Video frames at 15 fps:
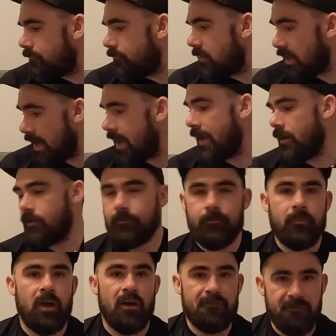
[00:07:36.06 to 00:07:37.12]
But yeah,
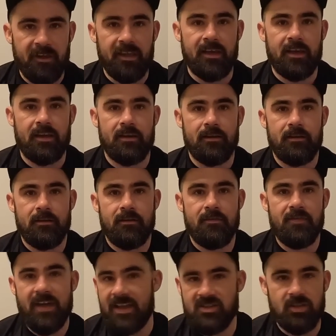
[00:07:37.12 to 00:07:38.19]
I think
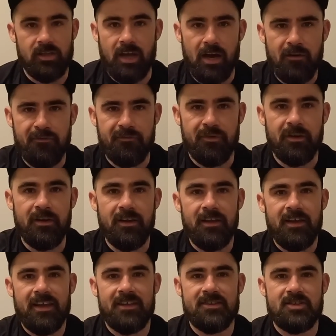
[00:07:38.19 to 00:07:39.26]
that's enough
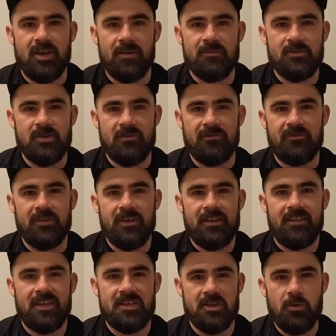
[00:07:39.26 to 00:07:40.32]
in terms of
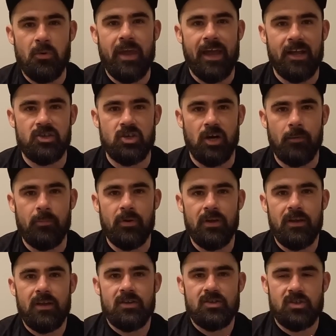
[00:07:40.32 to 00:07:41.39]
this little catch up.
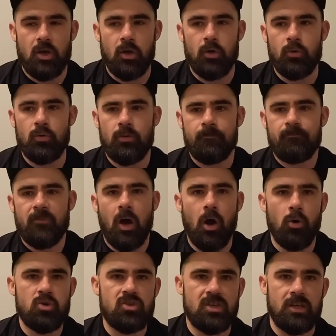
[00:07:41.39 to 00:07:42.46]
So
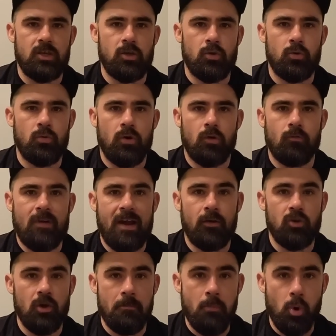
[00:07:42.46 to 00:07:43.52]
I'll see you
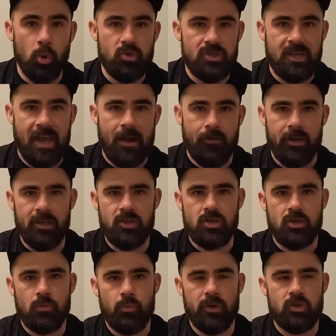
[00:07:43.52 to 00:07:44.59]
around at Maud's
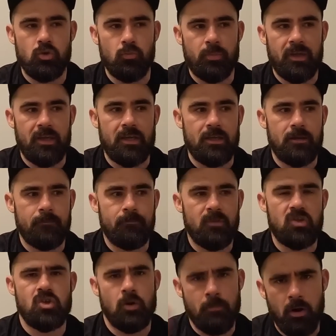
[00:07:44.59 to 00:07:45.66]
garage, which will be
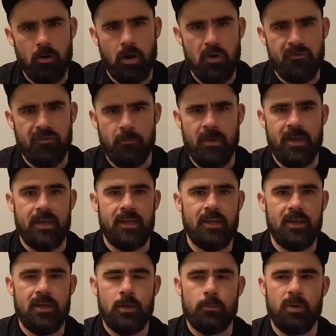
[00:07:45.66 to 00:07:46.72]
tomorrow for
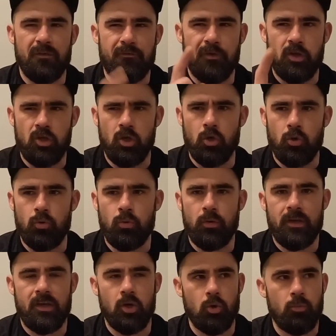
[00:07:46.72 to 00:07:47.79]
me, but for you,
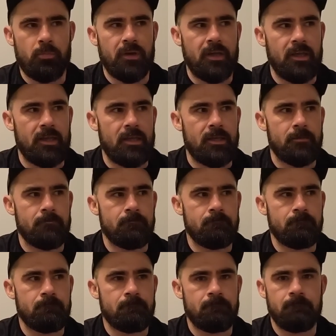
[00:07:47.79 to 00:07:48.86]
it will be
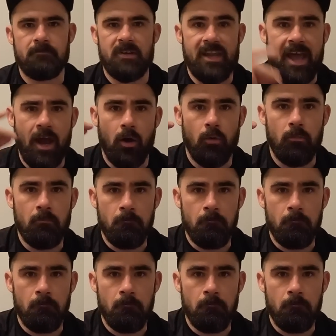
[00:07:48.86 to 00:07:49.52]
now.